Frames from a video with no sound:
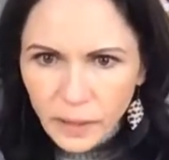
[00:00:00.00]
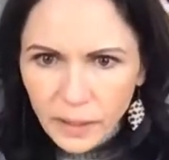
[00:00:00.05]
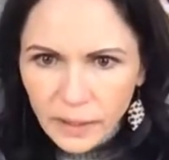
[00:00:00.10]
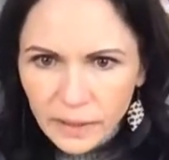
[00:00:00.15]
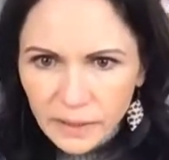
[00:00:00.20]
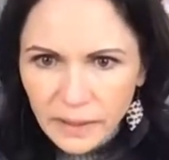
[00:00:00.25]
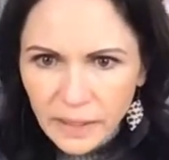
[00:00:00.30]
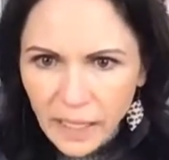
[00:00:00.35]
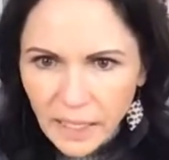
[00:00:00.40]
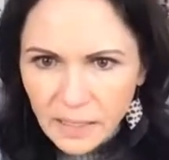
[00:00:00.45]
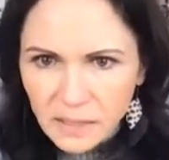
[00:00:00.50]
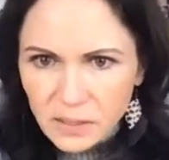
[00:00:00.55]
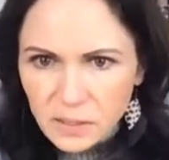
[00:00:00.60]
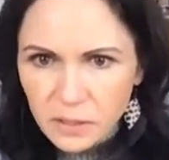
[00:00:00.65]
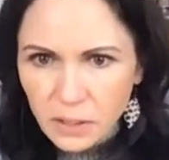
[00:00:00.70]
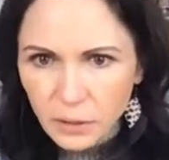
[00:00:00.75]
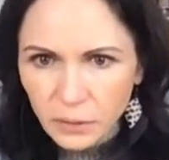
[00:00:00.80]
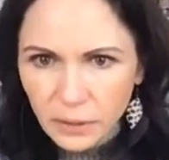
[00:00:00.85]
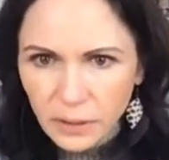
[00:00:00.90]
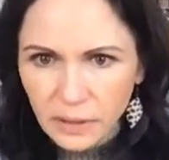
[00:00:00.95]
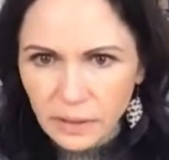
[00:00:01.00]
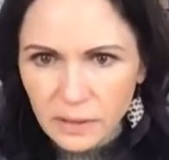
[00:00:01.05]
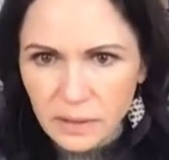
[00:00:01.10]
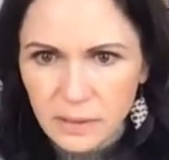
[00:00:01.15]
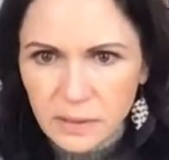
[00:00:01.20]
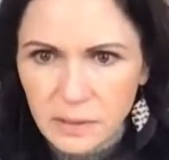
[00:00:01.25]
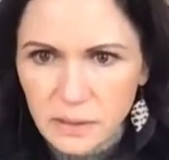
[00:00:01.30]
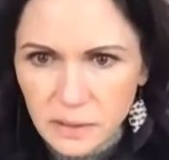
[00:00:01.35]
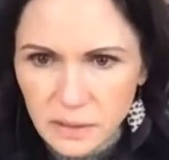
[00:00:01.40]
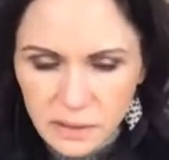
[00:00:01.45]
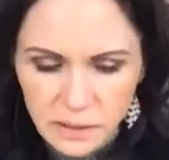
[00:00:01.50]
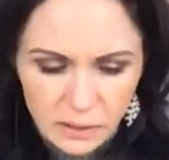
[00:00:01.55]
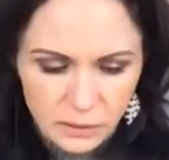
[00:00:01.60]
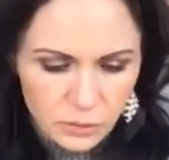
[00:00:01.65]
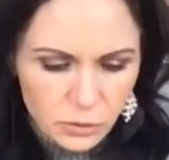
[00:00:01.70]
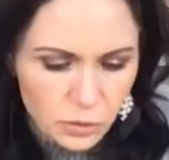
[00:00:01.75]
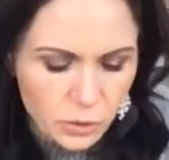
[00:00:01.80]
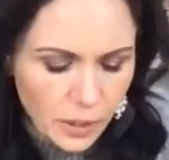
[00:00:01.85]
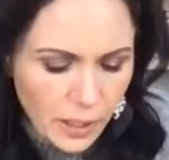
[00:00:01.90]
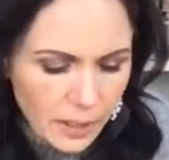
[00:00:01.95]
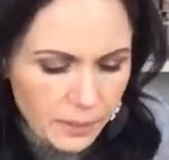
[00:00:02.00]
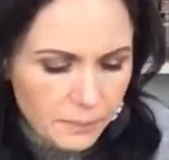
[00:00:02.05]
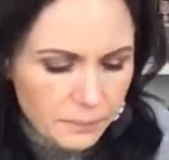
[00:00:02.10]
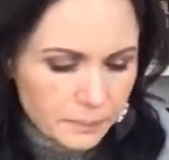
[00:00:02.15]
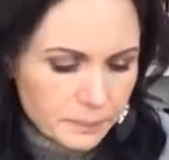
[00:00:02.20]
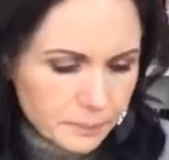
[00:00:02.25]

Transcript: Yes, Tony, this is a tier tray.